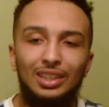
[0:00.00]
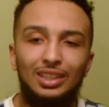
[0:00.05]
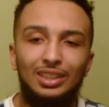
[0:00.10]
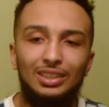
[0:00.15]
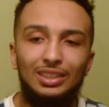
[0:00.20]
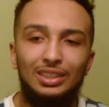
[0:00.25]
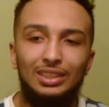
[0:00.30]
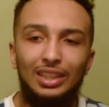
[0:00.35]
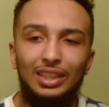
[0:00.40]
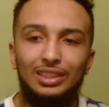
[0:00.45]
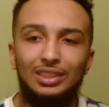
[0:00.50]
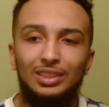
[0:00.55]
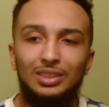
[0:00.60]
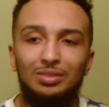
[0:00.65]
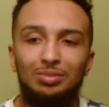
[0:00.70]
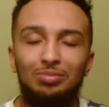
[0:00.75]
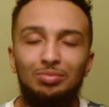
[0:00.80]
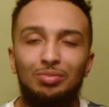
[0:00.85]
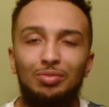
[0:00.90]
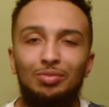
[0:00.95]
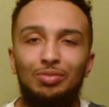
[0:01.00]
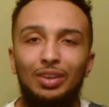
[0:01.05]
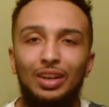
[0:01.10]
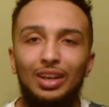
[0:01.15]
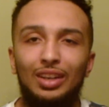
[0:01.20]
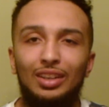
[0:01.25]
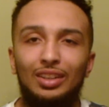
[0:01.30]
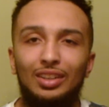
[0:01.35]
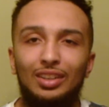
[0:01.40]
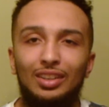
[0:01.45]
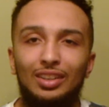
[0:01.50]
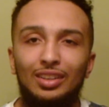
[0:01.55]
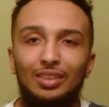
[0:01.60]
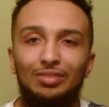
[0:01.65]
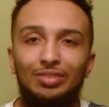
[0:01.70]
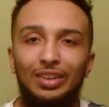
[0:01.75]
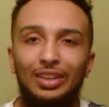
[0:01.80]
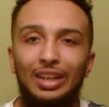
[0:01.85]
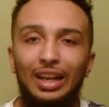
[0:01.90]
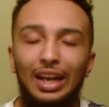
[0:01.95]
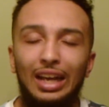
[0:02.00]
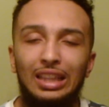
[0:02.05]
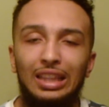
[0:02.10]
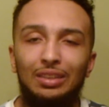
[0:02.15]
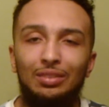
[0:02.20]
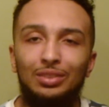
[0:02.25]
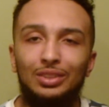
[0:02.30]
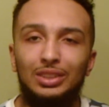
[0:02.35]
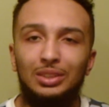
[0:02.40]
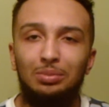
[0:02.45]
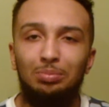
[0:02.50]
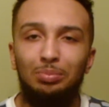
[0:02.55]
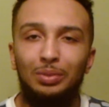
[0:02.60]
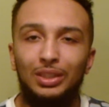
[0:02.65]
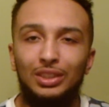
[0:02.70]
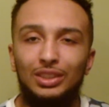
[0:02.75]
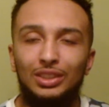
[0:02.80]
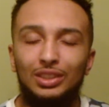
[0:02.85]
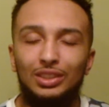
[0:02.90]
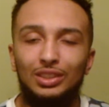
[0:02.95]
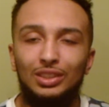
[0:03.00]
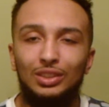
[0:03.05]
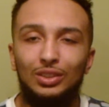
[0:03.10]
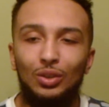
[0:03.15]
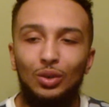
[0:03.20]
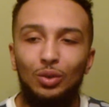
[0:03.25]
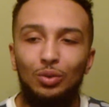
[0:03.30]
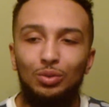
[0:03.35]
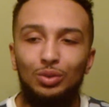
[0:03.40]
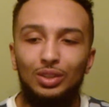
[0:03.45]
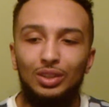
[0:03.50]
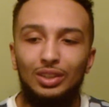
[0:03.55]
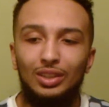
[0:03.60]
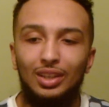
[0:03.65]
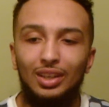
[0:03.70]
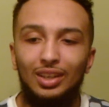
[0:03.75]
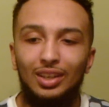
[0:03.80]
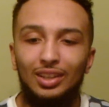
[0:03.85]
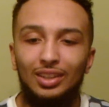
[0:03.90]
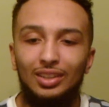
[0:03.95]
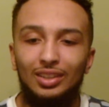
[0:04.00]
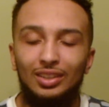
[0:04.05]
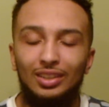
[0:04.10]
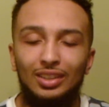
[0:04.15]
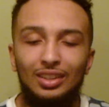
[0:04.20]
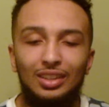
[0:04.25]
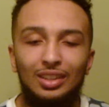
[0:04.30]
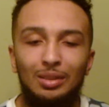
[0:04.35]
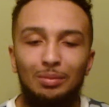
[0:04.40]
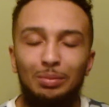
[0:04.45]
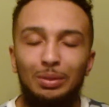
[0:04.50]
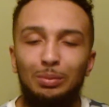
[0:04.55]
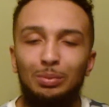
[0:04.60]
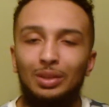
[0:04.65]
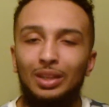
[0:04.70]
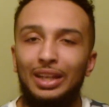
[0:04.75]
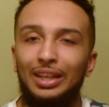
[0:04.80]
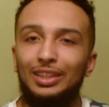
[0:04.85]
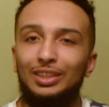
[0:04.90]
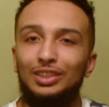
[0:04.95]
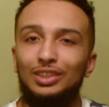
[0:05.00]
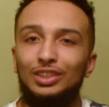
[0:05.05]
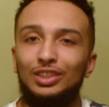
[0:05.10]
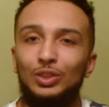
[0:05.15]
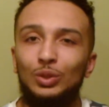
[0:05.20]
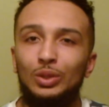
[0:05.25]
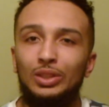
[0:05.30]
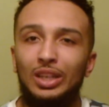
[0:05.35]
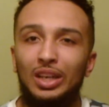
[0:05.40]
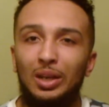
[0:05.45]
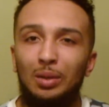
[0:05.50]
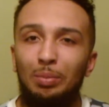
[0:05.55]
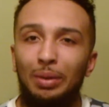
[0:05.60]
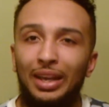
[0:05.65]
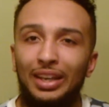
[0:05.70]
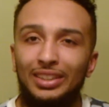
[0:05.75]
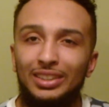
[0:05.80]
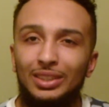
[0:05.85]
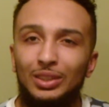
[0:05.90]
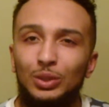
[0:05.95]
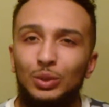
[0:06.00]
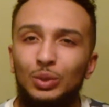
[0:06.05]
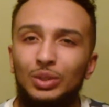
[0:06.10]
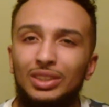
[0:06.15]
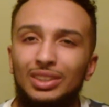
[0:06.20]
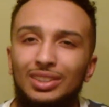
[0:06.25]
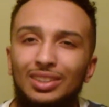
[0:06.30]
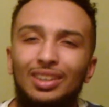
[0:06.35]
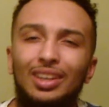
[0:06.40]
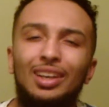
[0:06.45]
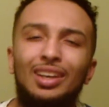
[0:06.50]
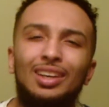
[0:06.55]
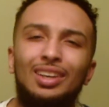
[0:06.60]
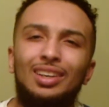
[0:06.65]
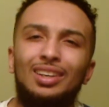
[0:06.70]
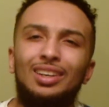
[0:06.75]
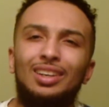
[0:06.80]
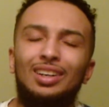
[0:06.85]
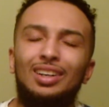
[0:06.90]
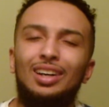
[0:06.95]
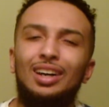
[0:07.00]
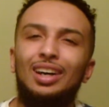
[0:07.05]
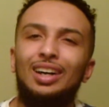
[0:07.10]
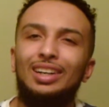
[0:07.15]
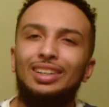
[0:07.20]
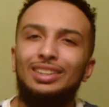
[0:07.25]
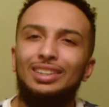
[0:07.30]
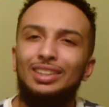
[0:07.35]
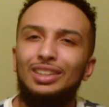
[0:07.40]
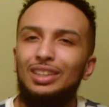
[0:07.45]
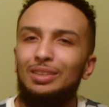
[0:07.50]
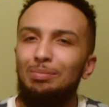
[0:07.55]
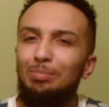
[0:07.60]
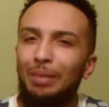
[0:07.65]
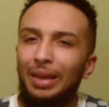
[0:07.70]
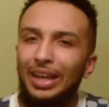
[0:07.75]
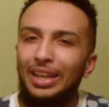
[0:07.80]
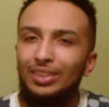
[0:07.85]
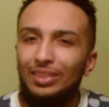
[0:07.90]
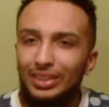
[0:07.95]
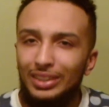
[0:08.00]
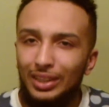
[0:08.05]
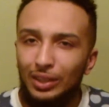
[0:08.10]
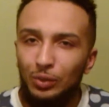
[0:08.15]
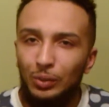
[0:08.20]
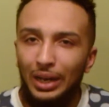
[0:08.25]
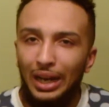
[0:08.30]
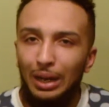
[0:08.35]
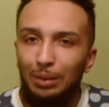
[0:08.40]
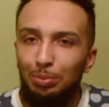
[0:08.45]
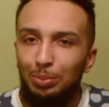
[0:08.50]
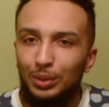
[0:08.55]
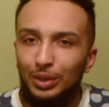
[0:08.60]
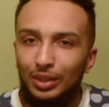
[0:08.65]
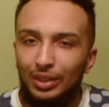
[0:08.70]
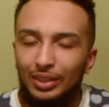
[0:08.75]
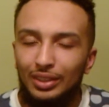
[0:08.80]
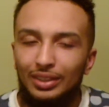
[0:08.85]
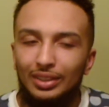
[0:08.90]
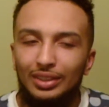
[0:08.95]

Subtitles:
She has some very high level submissions over people like Juliana Pena, who is mainly a grappler.